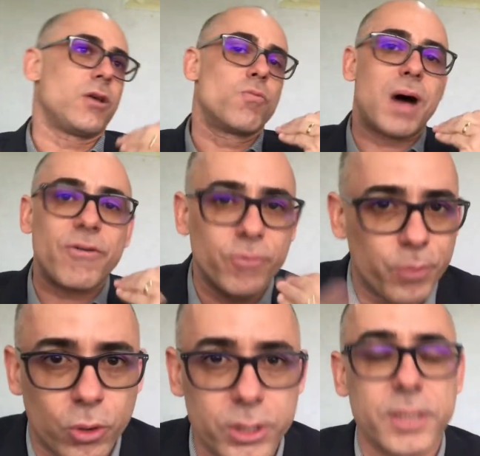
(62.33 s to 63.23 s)
So I
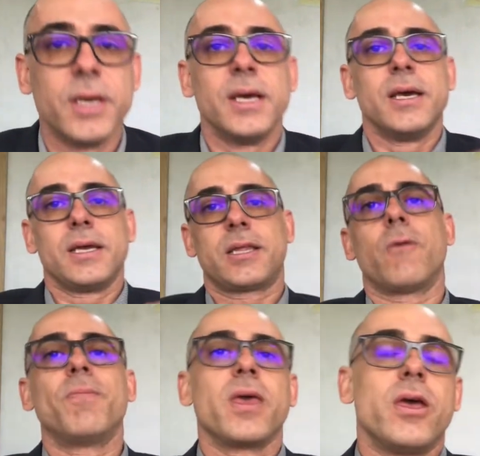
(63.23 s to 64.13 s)
want you to listen to this
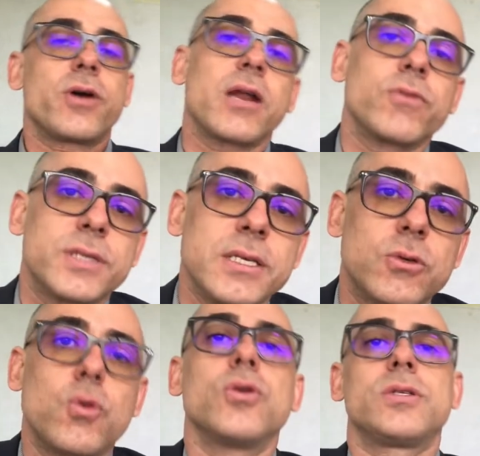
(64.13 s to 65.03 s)
video, watch
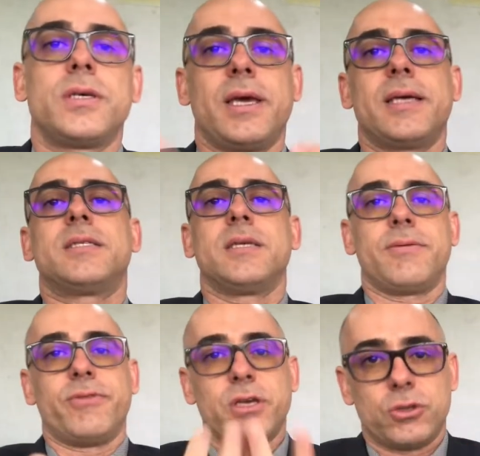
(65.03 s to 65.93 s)
this video with a
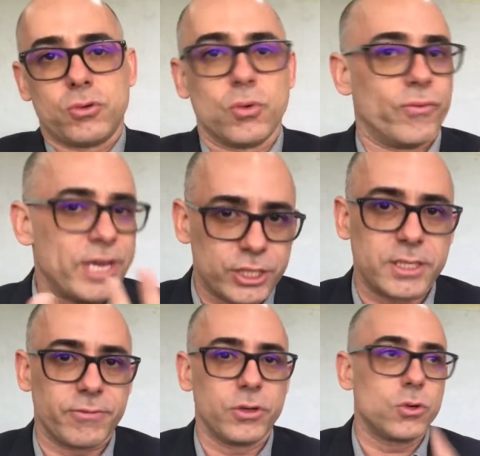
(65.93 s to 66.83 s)
lot of love, a lot of
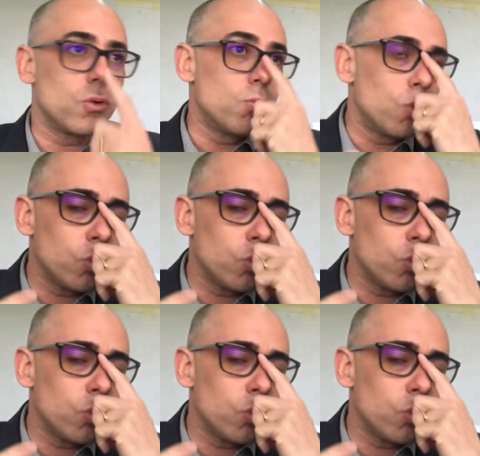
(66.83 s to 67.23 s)
affection.